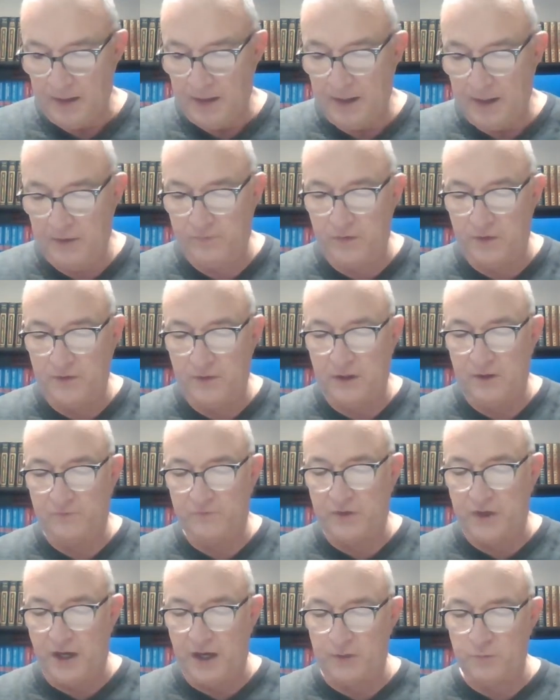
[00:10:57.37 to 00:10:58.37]
If, it,
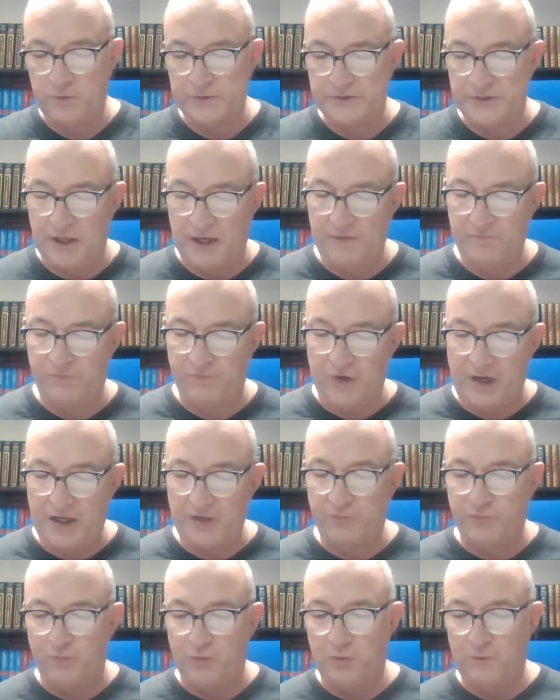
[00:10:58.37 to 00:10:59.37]
if God was not
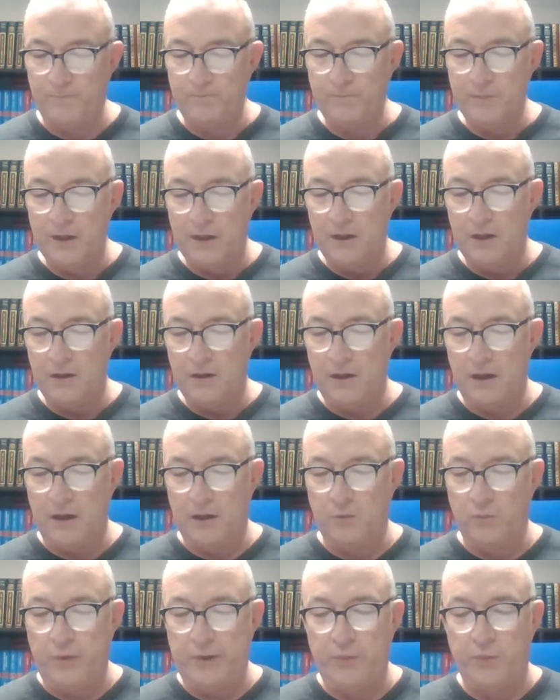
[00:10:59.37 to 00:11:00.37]
faithful,
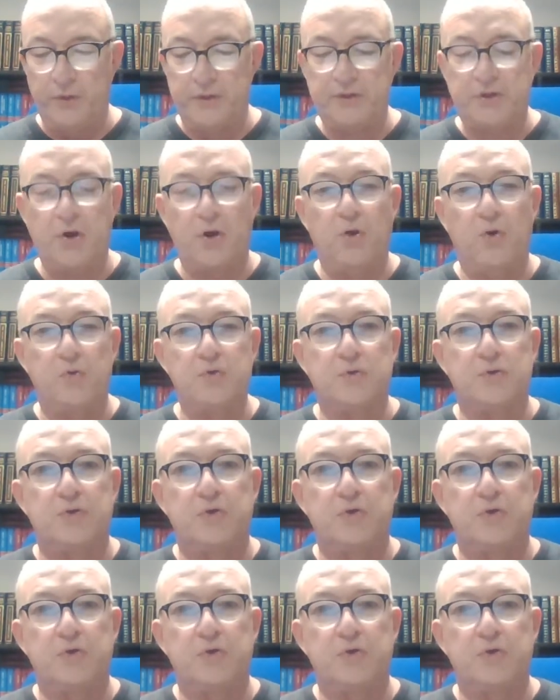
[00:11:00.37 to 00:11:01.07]
uh, we would go